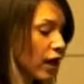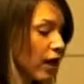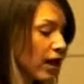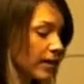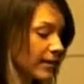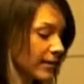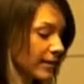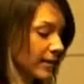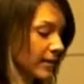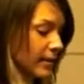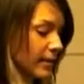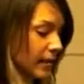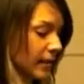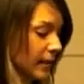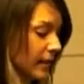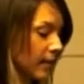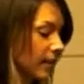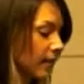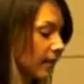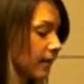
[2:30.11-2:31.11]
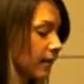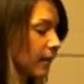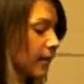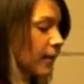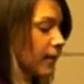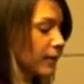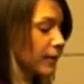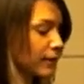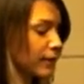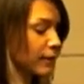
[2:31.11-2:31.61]
constantly
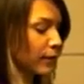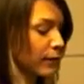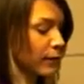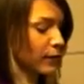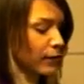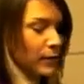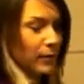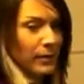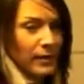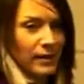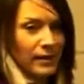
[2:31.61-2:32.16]
so that you don't